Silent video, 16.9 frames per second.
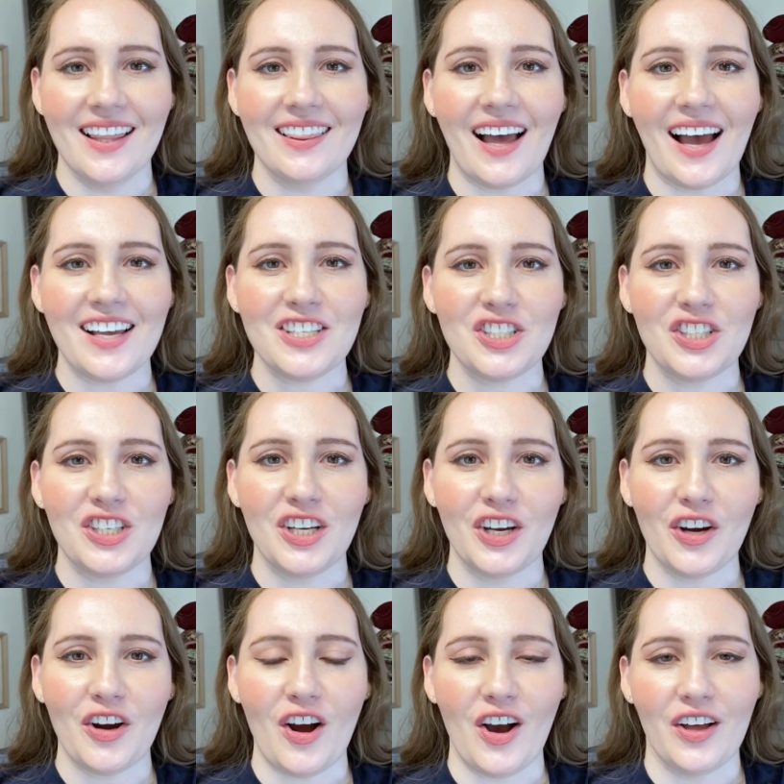Last
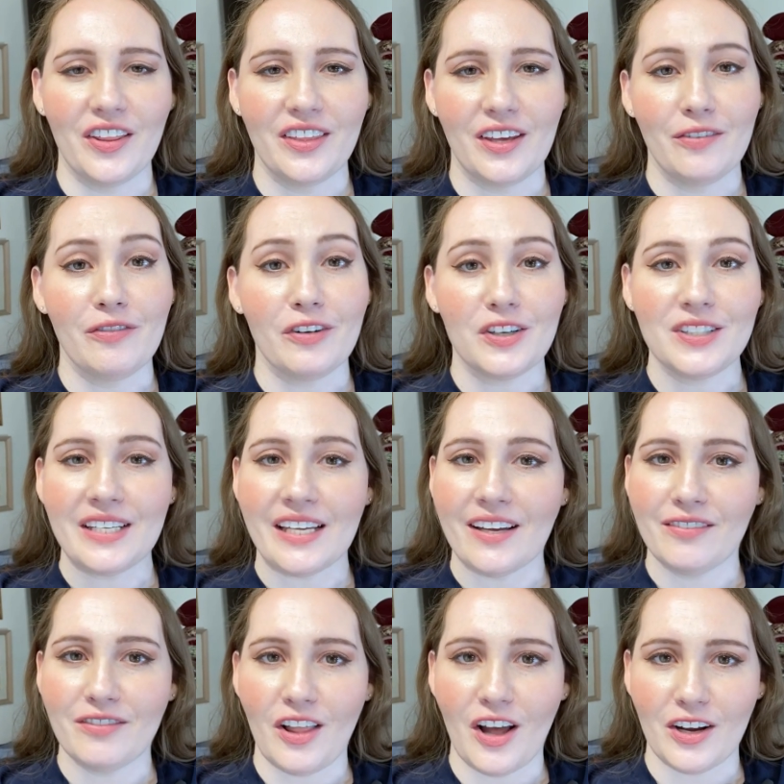year on the first
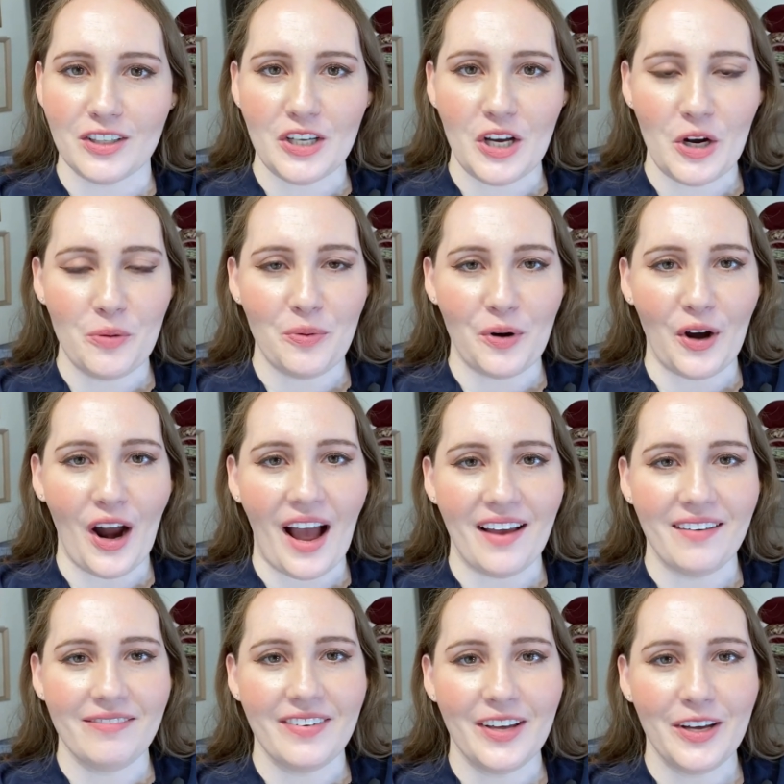day of Vlogtober,
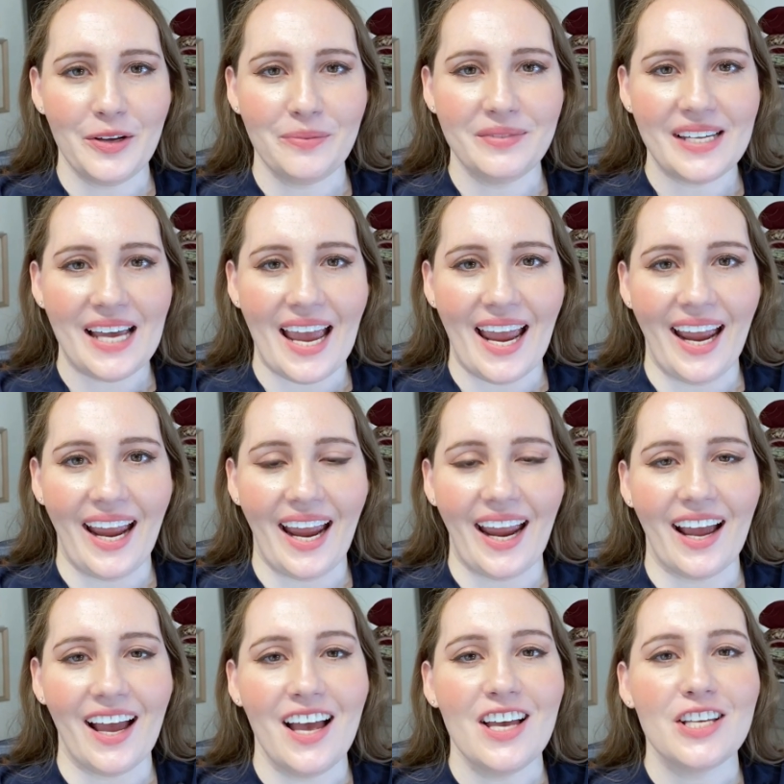I filmed
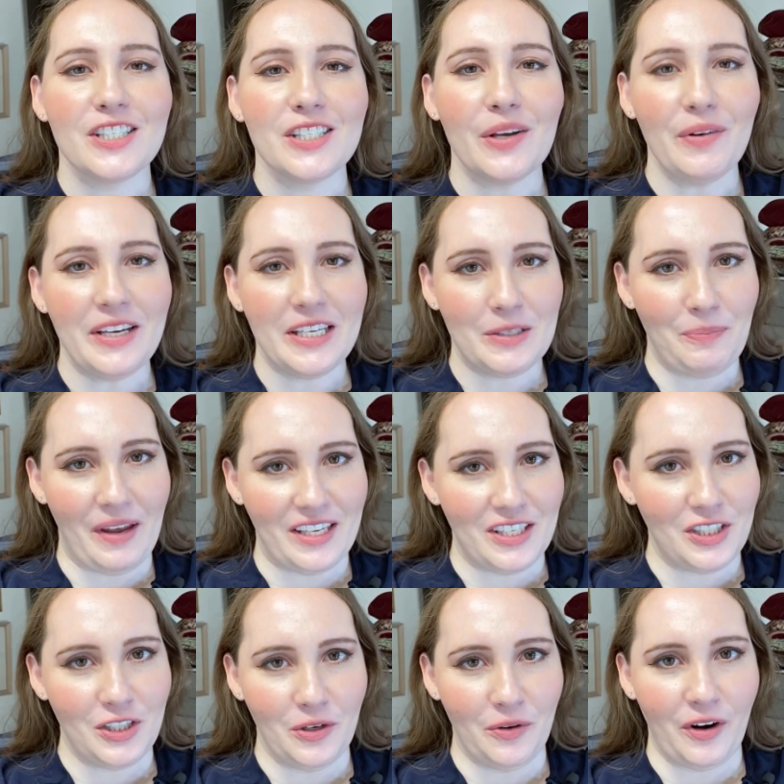a sewing
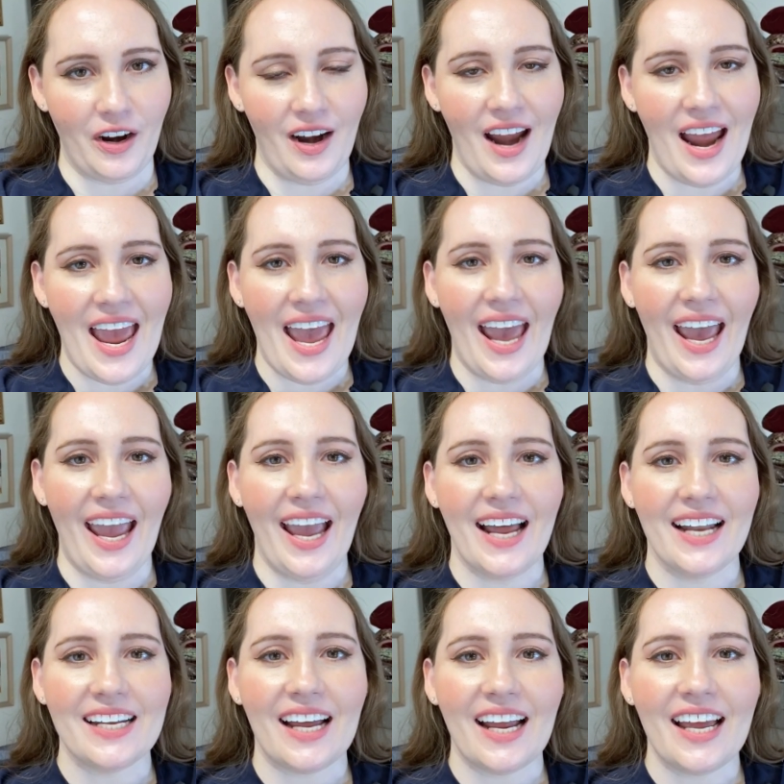space tour
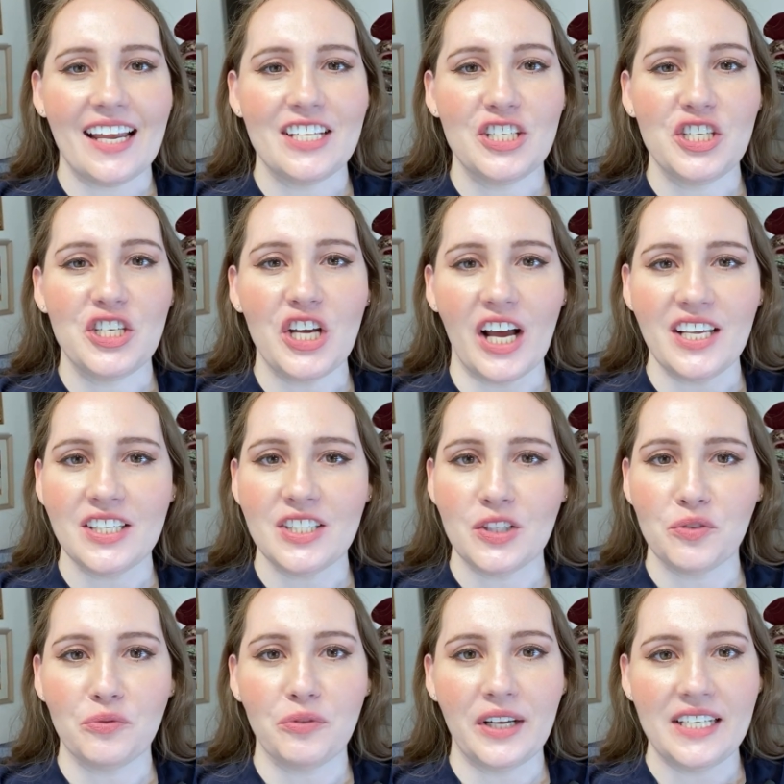and I had
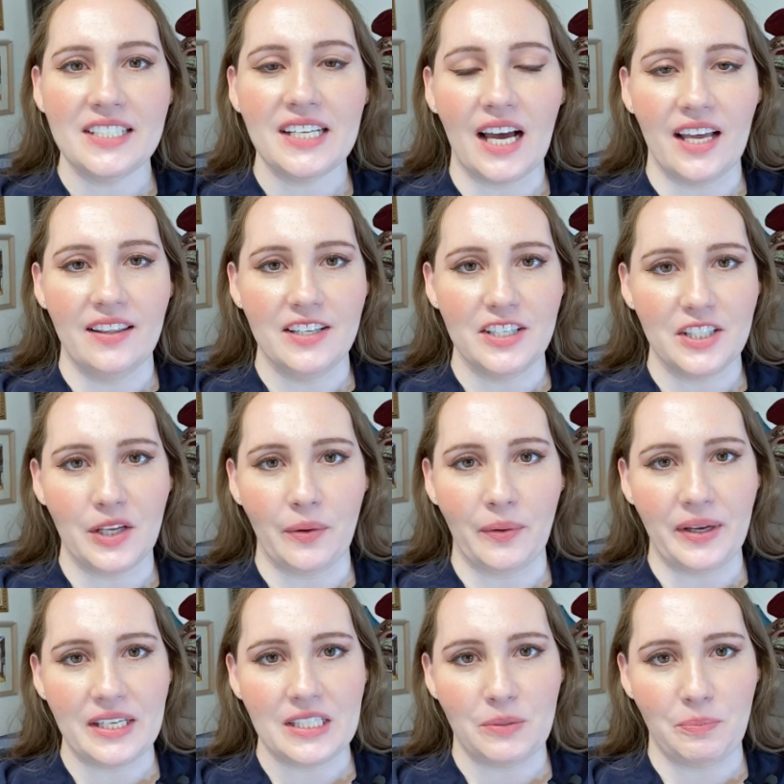just redone the
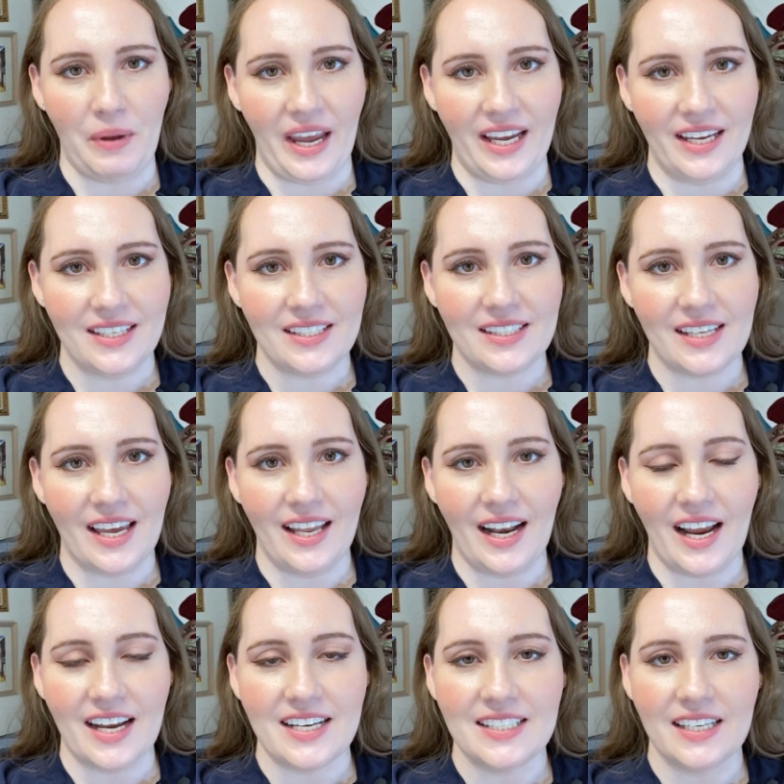sewing space
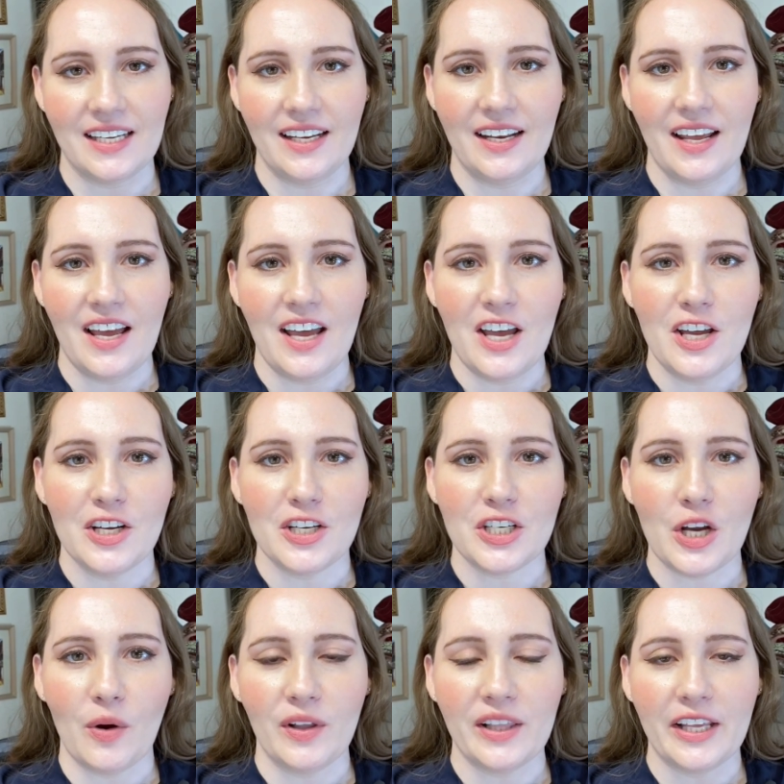and I did
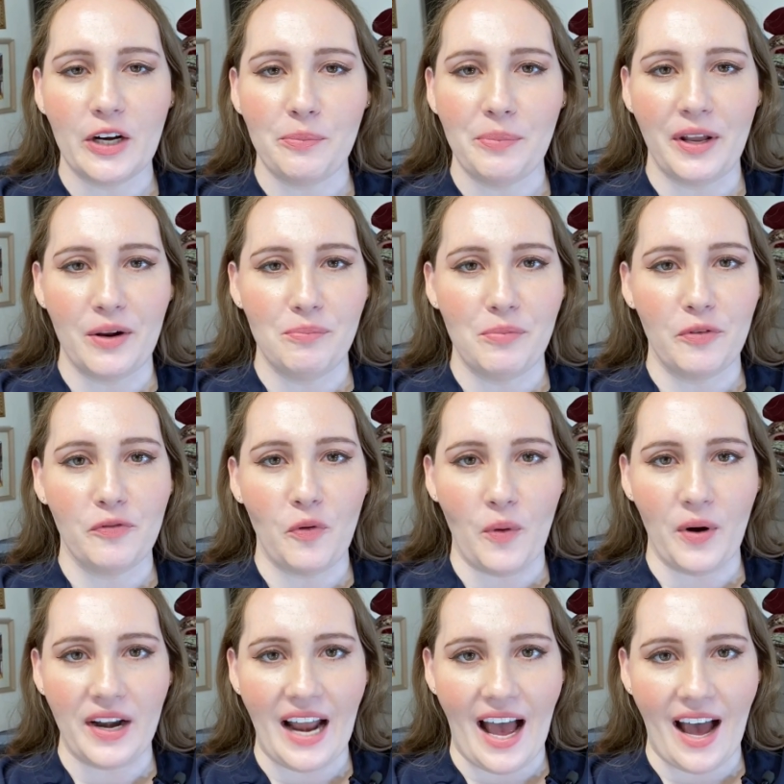show a little bit of
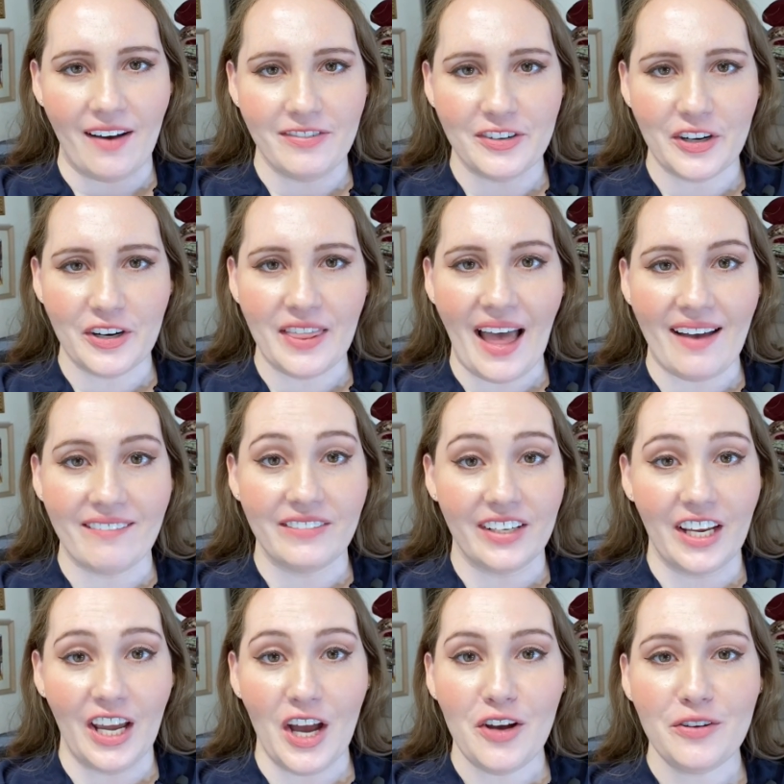before and after in that
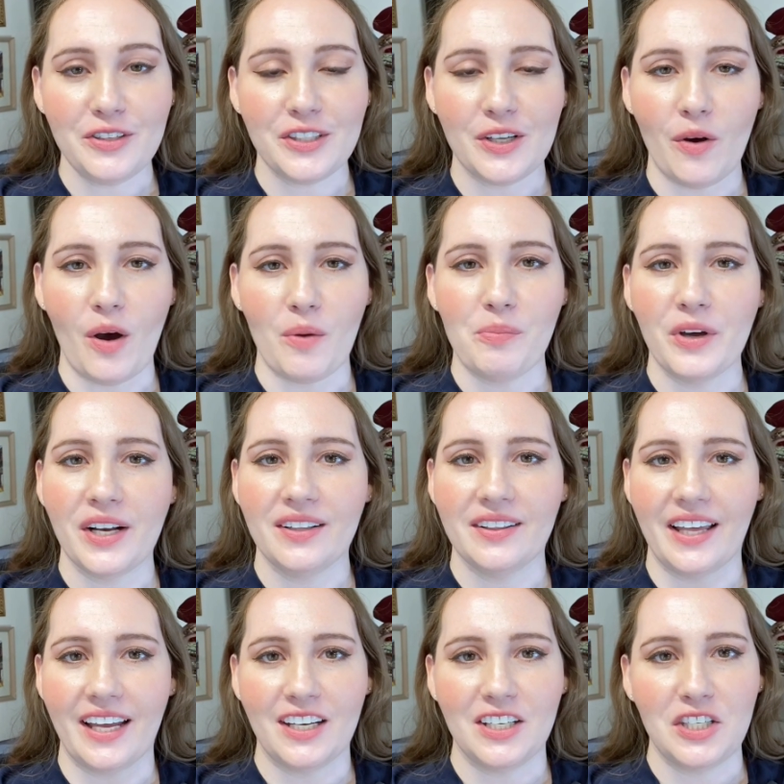video, so I'll put a
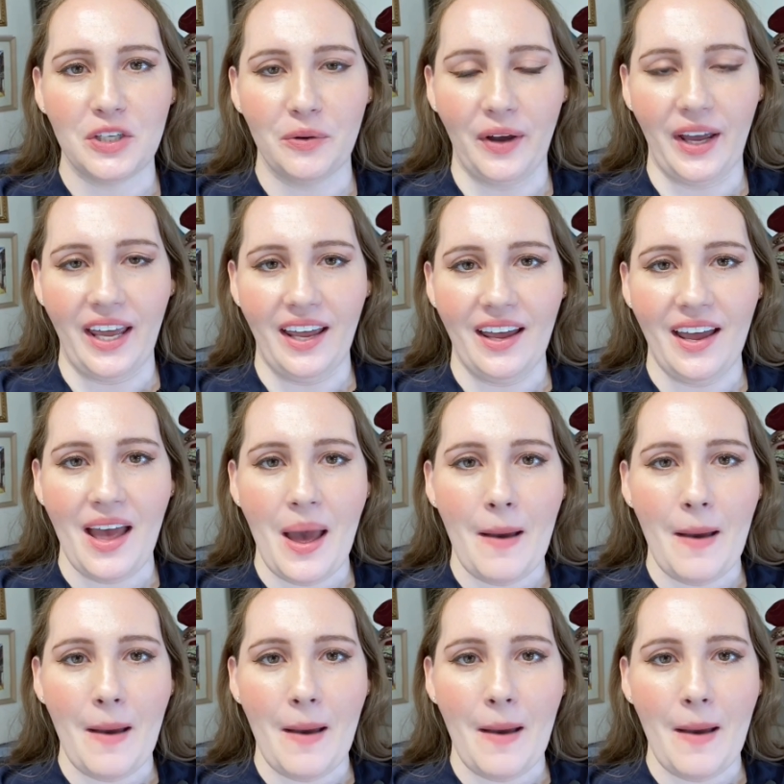link to it.